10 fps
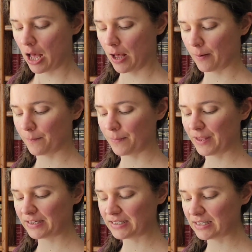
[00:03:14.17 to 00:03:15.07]
Um,
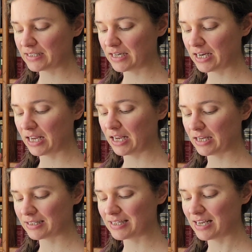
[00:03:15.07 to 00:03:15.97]
they did tend,
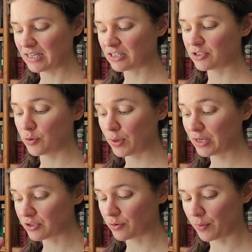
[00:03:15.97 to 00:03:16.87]
tend to
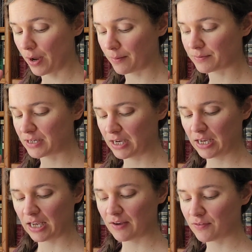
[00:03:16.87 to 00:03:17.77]
interrupt,
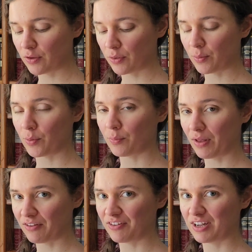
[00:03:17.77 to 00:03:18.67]
even though they were
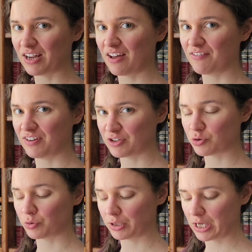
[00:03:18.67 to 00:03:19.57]
relevant
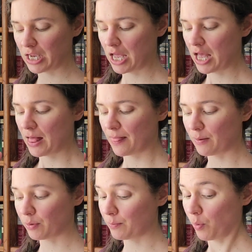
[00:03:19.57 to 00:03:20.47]
eventually.
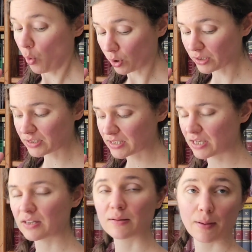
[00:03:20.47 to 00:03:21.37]
They were
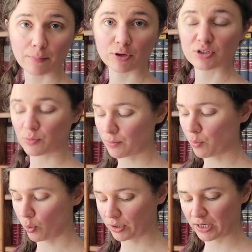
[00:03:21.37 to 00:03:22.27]
important, the memories were
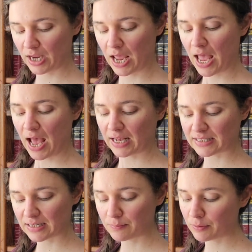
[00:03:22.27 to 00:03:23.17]
important,
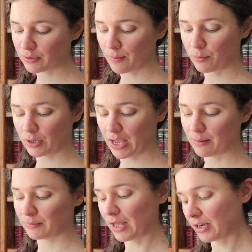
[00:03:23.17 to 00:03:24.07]
and did build up what
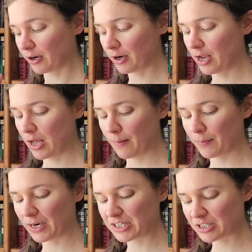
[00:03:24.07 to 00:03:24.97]
came later,
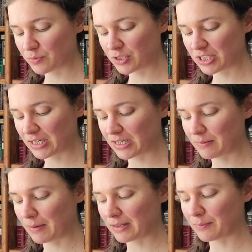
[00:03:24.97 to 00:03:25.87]
but I just wish they
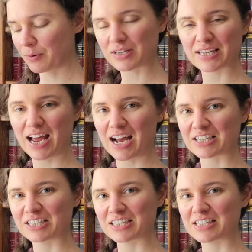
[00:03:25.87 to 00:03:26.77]
didn't make the present
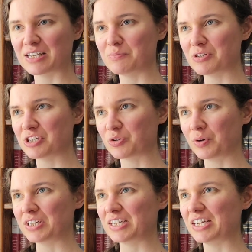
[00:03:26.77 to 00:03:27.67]
action seem
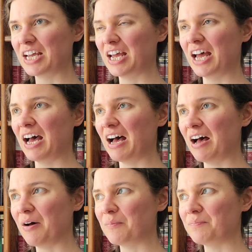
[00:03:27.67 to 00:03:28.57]
disjointed.
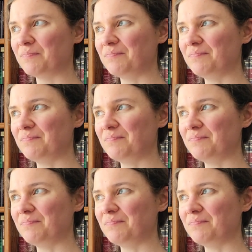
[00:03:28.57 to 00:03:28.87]
Um,